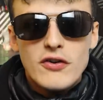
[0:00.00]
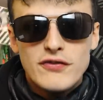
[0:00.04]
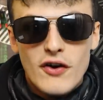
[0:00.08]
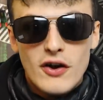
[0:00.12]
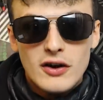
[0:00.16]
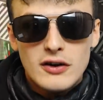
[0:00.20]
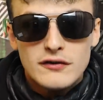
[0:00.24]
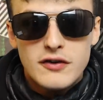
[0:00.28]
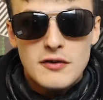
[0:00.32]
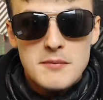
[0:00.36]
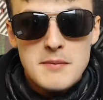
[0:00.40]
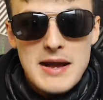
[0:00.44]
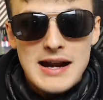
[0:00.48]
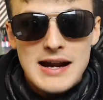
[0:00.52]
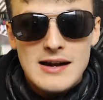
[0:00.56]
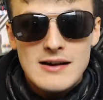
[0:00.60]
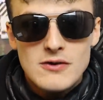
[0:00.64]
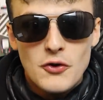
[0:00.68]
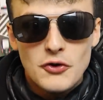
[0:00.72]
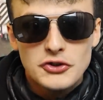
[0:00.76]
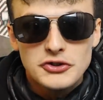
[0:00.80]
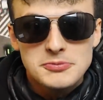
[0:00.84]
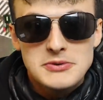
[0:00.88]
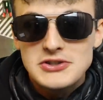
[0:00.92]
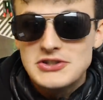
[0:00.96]
fault for making
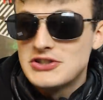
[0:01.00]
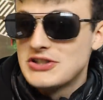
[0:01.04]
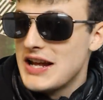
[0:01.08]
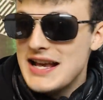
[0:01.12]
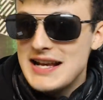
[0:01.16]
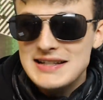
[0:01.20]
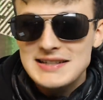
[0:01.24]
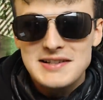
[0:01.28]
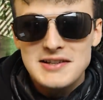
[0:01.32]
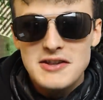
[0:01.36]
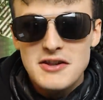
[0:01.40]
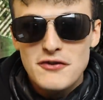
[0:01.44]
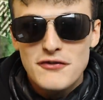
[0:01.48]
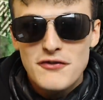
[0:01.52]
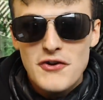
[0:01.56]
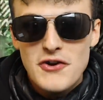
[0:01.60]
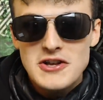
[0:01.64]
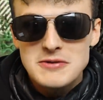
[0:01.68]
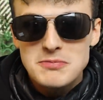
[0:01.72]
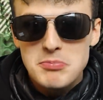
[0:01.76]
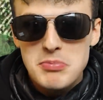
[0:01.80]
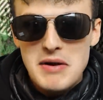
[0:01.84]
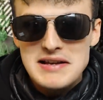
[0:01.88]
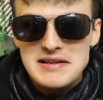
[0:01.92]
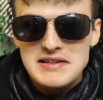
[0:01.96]
those mistakes in the
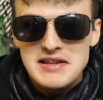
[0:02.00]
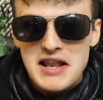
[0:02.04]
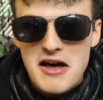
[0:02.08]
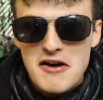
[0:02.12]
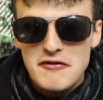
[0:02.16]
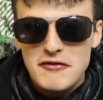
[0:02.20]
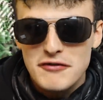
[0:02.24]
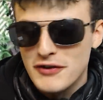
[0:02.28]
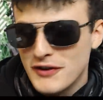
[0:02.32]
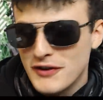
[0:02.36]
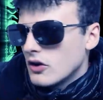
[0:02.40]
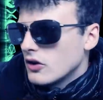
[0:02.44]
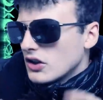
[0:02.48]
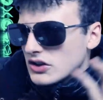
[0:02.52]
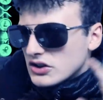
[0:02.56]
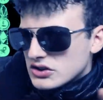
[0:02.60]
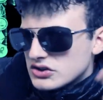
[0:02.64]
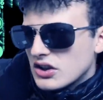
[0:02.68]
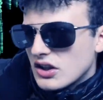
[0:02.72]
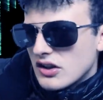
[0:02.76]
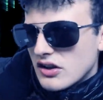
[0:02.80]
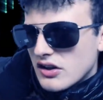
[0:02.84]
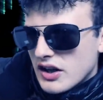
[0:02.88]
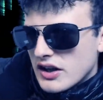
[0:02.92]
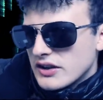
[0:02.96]
first place, love. Oh,
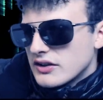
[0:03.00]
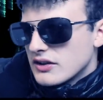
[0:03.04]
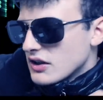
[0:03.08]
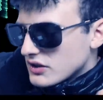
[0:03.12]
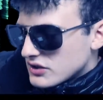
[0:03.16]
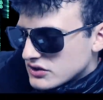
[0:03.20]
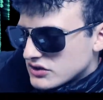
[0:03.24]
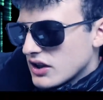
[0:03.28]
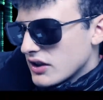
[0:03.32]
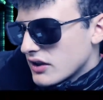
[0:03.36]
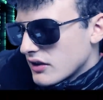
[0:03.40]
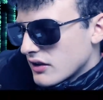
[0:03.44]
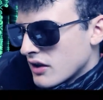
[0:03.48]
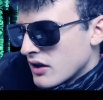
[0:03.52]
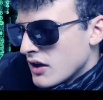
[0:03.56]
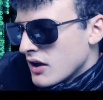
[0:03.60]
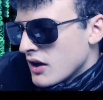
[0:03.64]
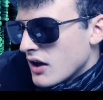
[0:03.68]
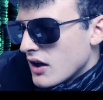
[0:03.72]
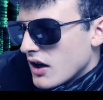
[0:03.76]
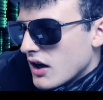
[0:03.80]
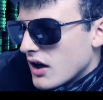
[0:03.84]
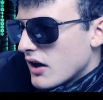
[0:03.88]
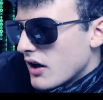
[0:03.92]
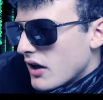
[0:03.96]
listen, right, listen.
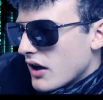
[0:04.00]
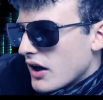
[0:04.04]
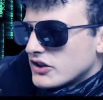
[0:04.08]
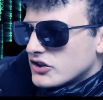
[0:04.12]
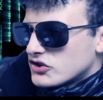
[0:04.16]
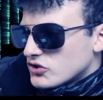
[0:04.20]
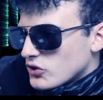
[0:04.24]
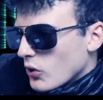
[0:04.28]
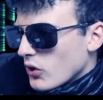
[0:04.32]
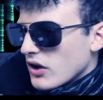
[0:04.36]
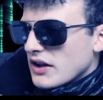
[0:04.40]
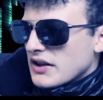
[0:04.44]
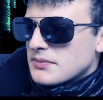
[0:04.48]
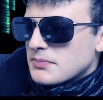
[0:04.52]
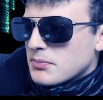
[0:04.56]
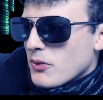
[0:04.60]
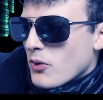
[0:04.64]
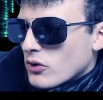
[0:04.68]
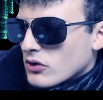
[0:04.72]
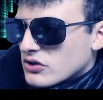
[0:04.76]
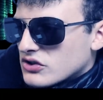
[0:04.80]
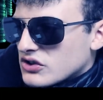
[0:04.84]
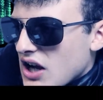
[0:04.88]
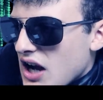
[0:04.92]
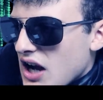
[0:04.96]
I stole this bloke's